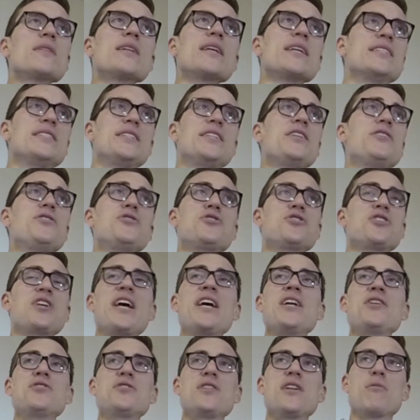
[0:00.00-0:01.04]
It didn't
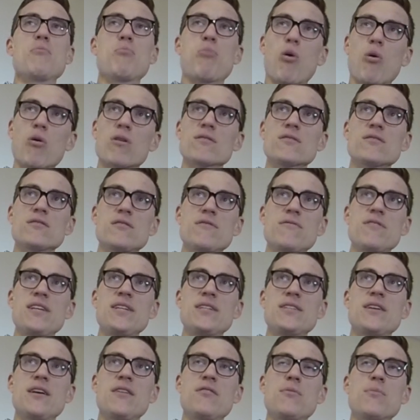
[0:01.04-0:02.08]
change the importance of the
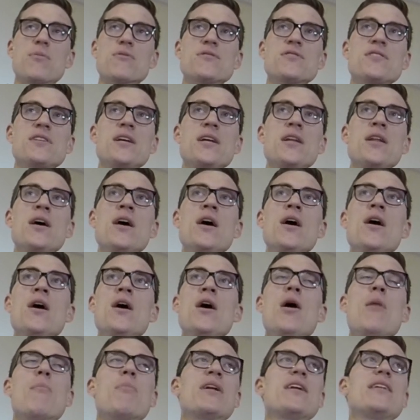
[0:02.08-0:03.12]
intent to proceed,
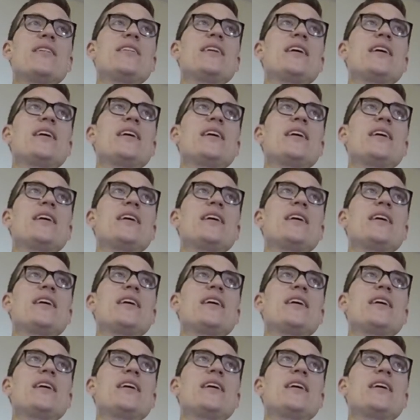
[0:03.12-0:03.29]
but it